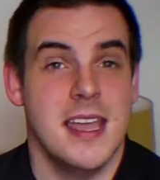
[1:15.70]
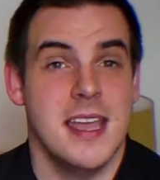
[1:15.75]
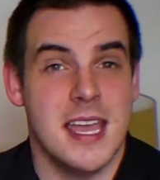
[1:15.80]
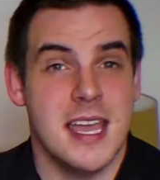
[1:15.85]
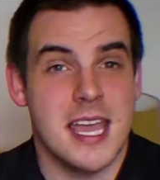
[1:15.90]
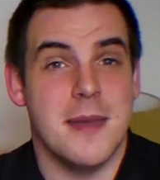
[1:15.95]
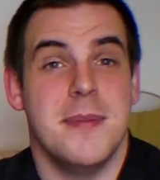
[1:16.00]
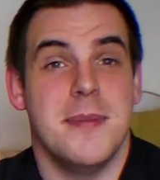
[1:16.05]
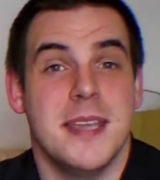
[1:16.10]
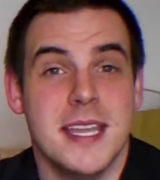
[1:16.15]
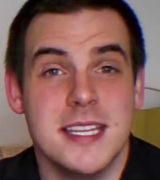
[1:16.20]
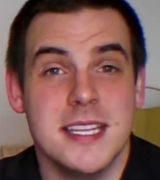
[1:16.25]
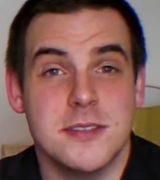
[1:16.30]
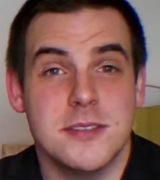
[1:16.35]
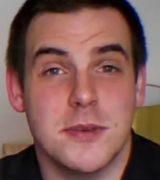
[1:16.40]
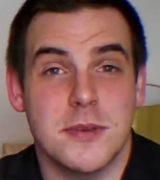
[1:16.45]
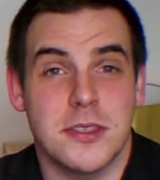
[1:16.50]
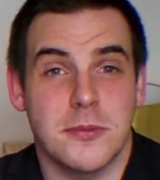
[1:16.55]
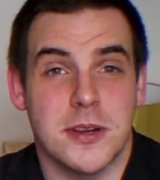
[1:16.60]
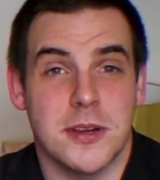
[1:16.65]
It begins
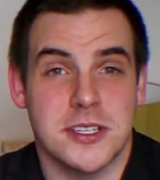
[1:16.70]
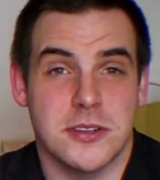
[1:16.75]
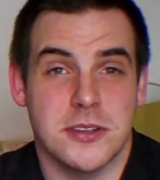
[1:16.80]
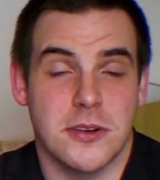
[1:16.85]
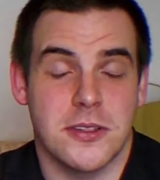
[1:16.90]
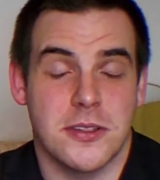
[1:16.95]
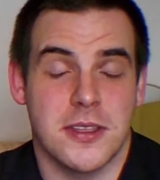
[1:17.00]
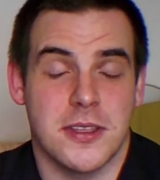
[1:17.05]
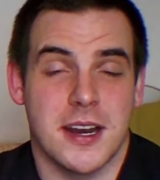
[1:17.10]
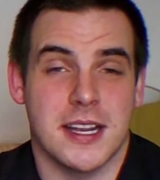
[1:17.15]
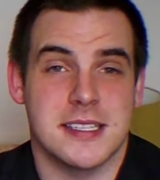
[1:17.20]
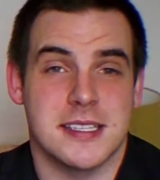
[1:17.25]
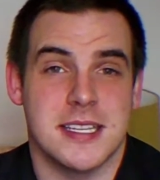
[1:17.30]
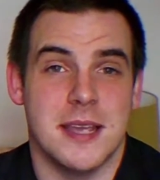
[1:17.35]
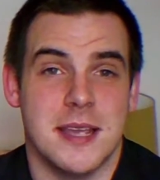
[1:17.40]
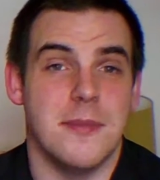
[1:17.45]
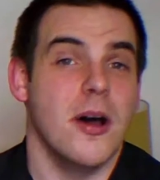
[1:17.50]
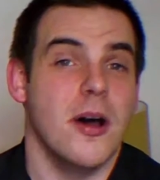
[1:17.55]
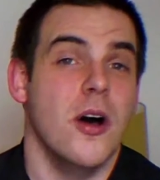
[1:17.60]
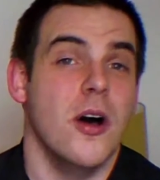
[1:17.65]
with the Russian Orthodox
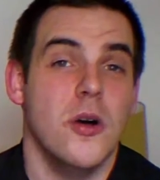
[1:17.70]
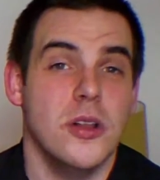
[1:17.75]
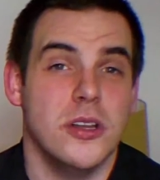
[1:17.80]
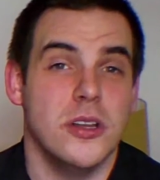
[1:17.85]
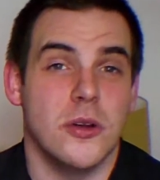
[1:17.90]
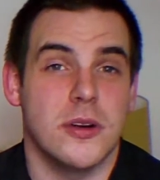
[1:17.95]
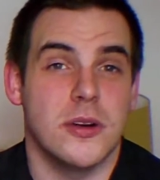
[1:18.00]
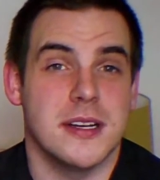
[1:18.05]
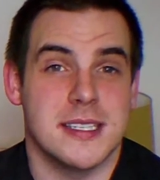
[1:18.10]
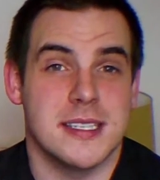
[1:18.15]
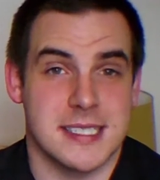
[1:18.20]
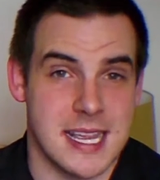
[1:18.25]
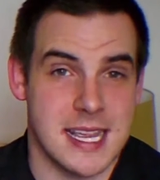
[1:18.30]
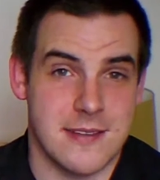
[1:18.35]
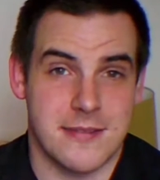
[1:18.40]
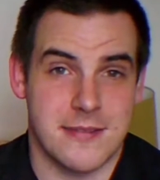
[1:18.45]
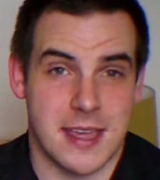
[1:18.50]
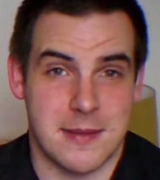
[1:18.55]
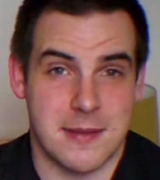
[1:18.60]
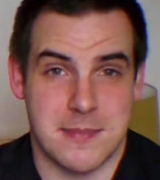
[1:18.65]
hymn, O Lord, Save
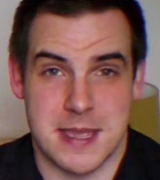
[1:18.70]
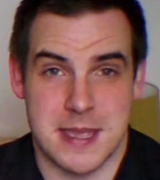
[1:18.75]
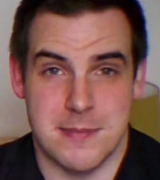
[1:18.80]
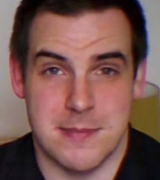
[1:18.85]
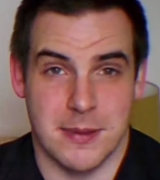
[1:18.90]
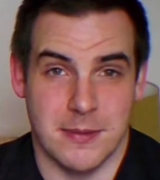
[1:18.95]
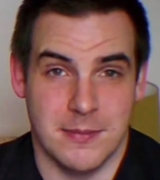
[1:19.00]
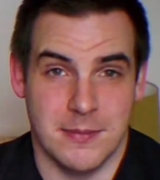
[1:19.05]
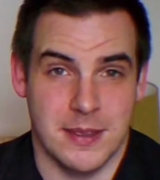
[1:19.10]
Thy People.